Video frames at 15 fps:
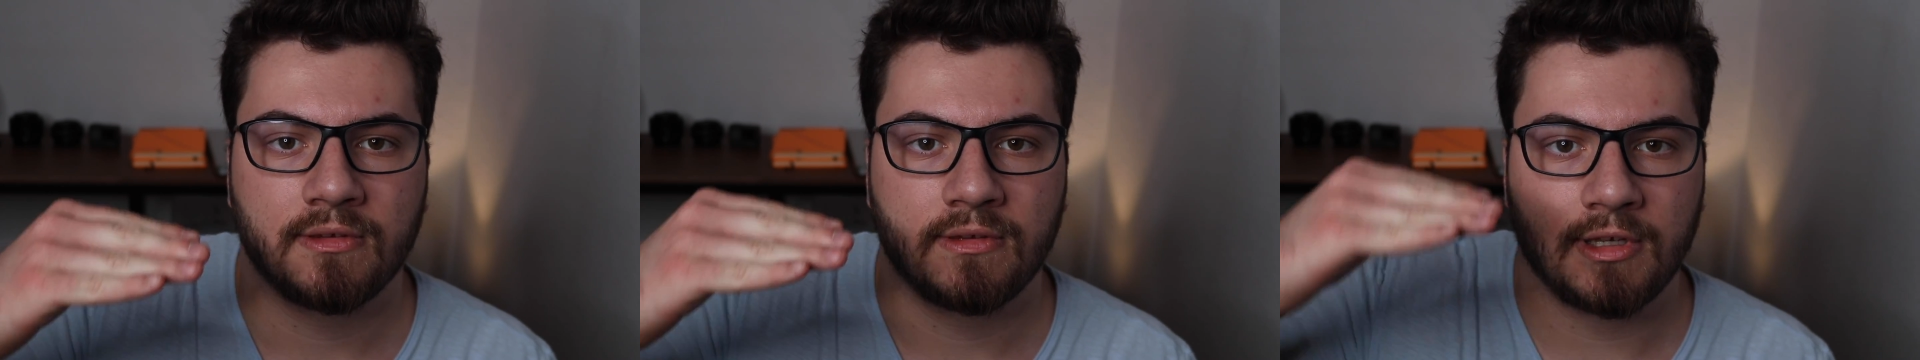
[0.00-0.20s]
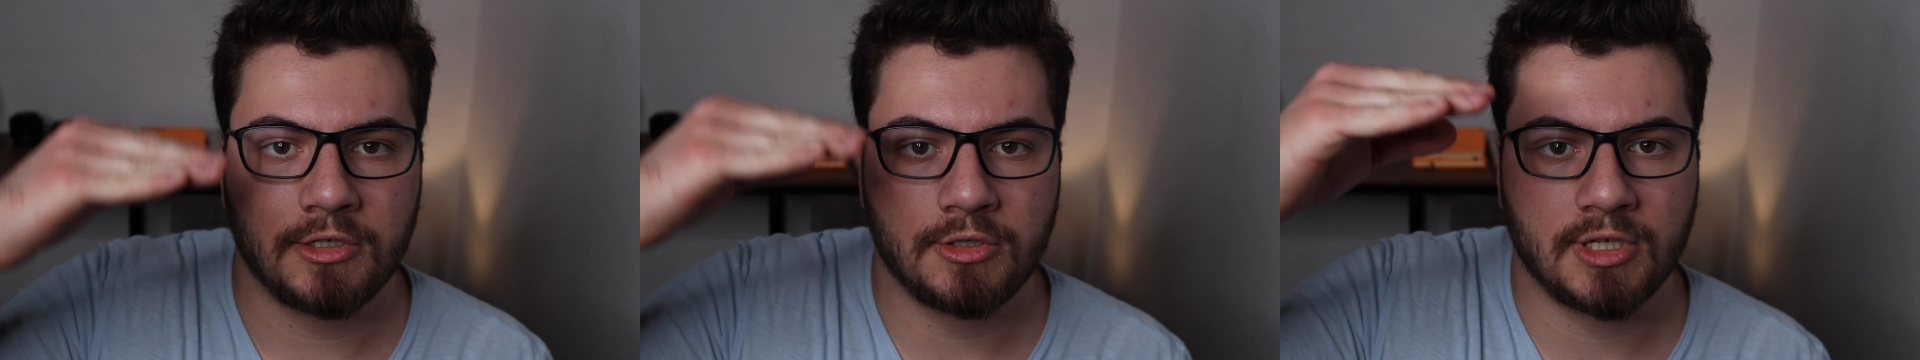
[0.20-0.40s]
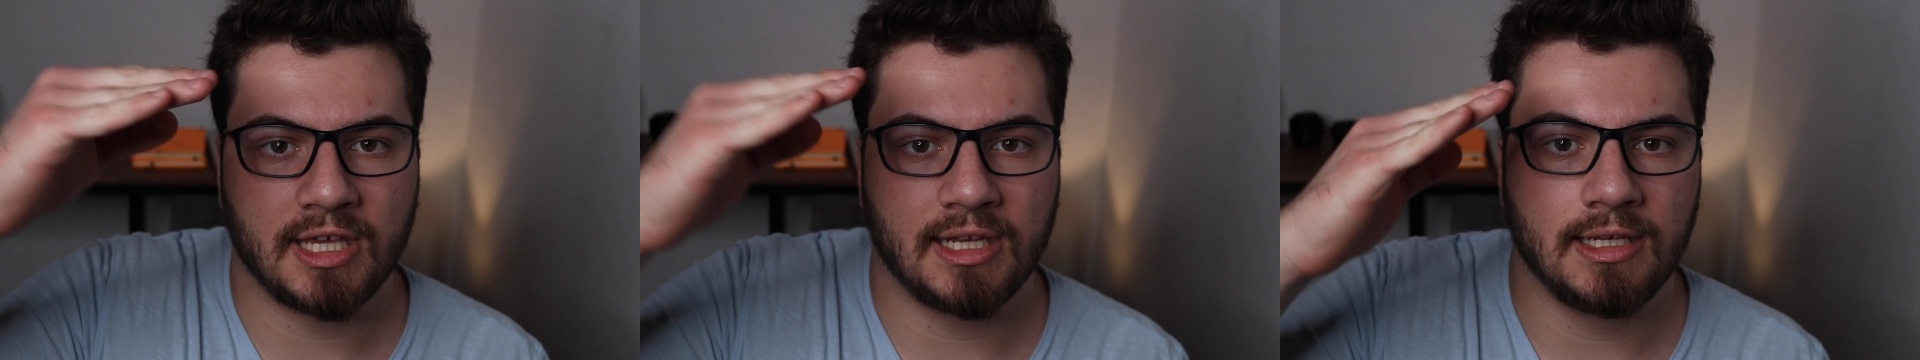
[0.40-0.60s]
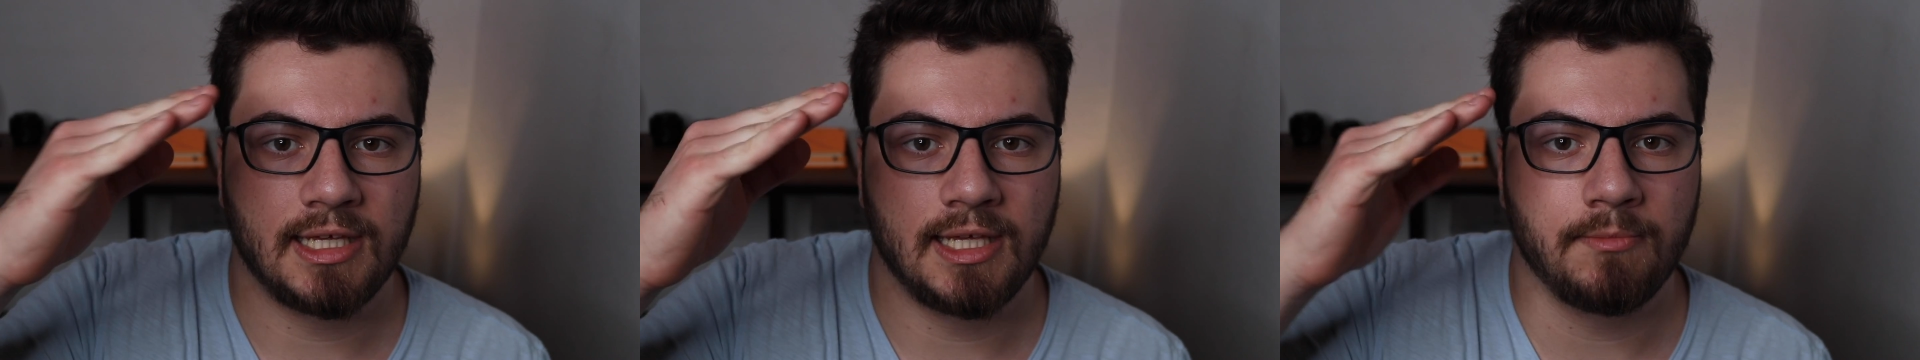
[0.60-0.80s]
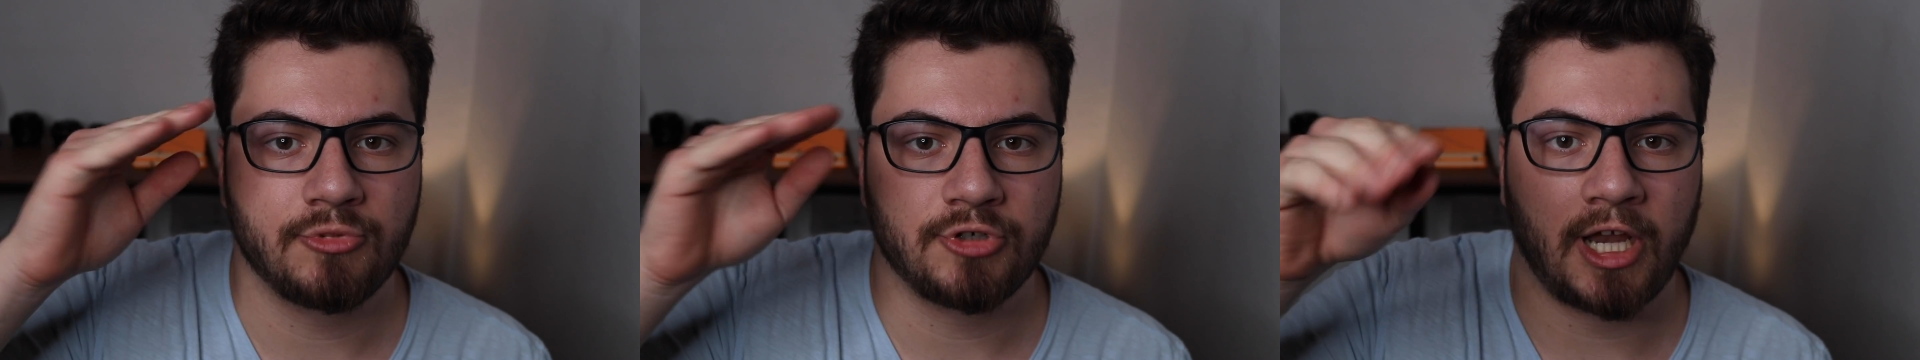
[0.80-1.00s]
that you can
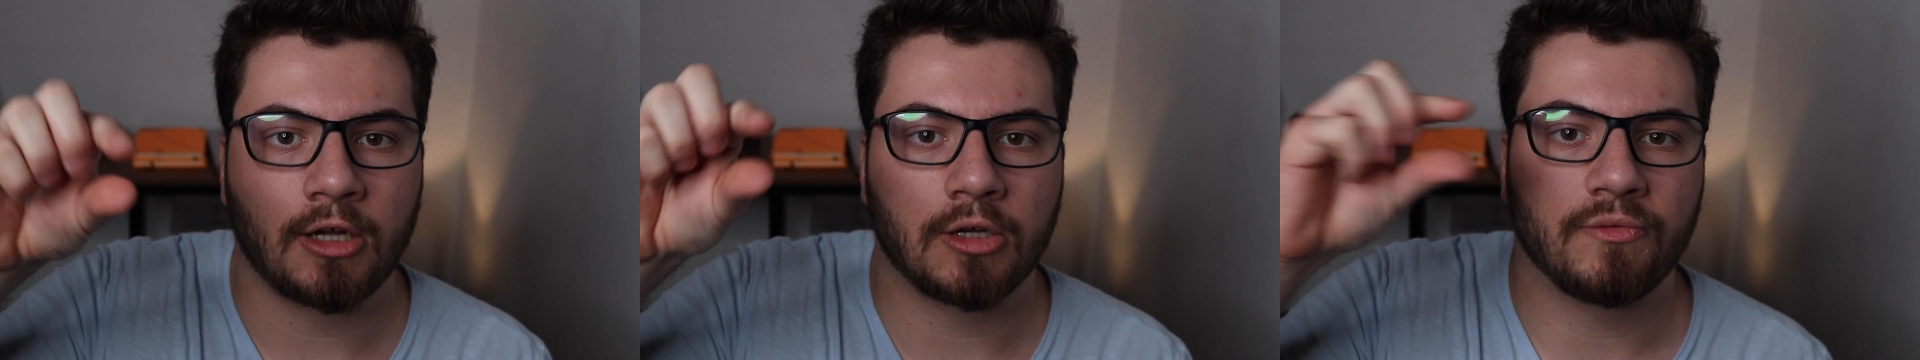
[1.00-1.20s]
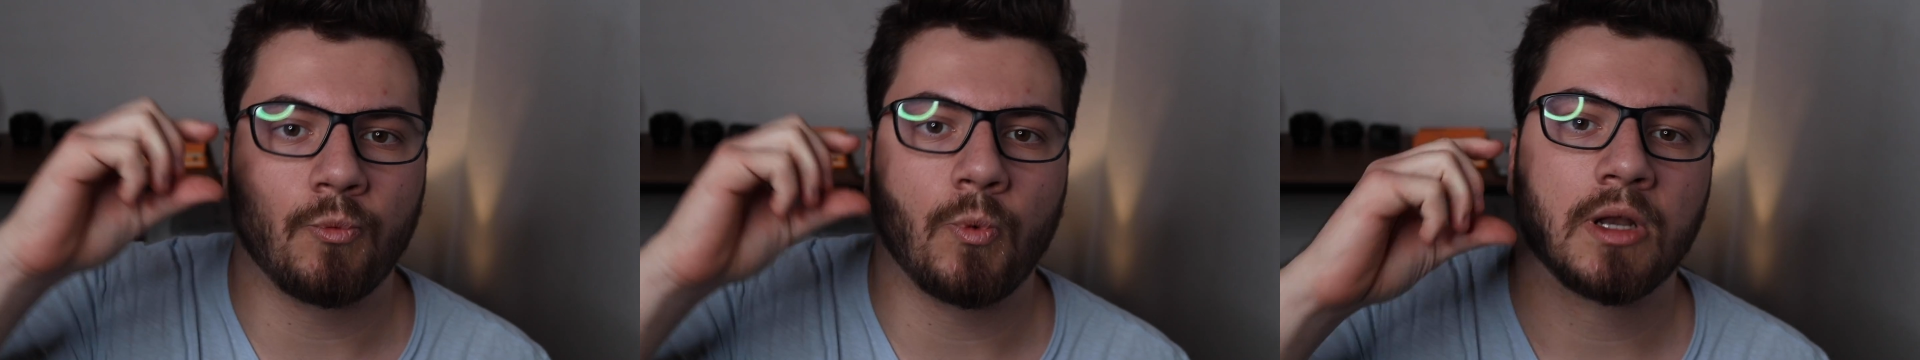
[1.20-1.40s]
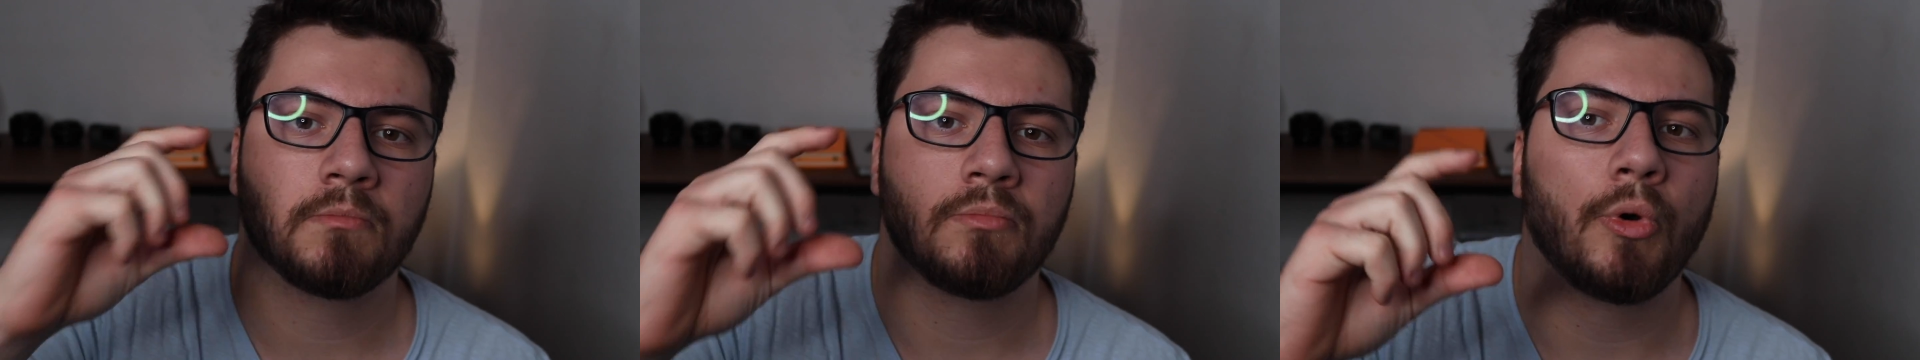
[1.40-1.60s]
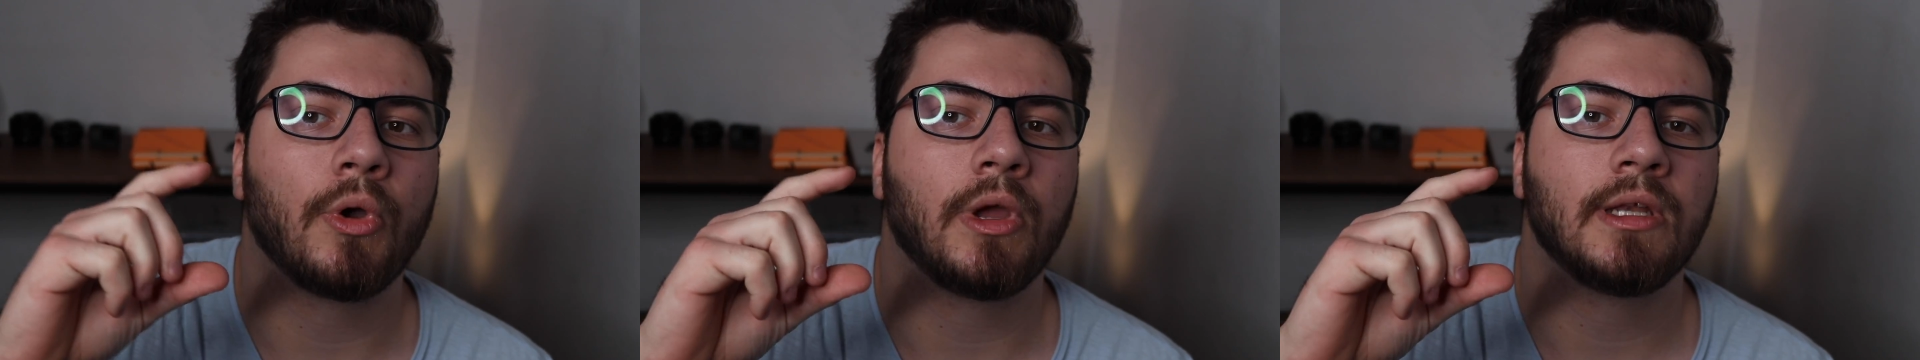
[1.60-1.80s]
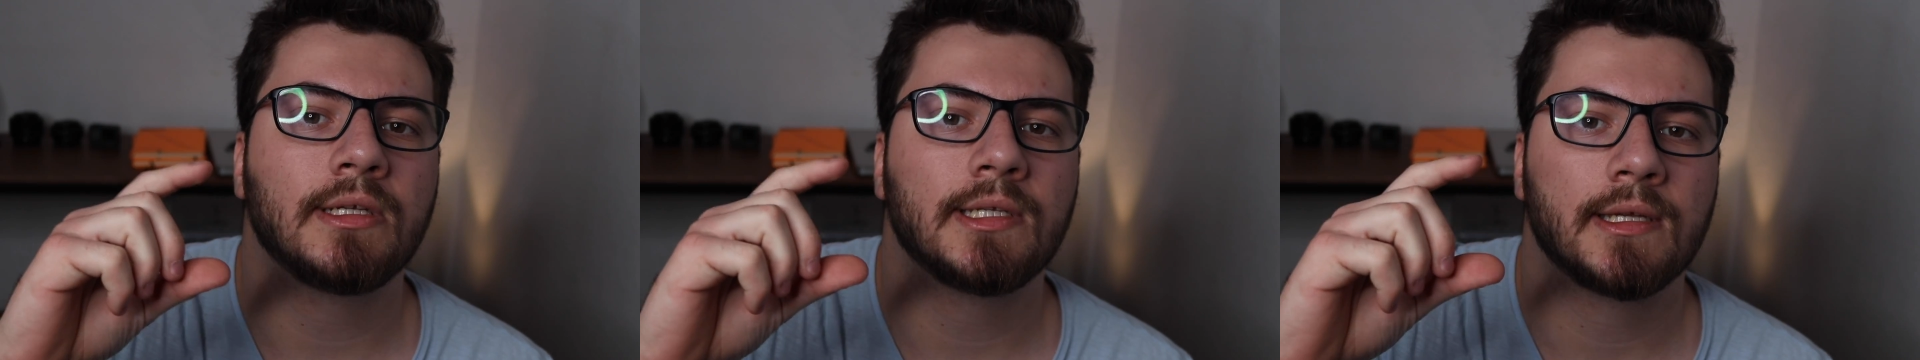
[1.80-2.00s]
keep track of one
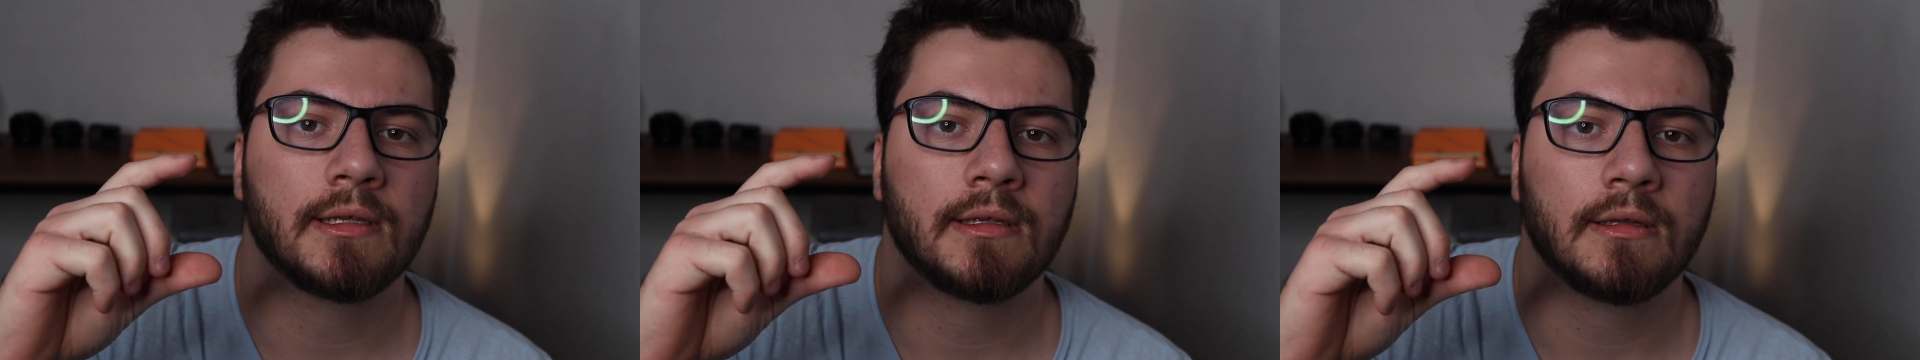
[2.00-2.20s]
point.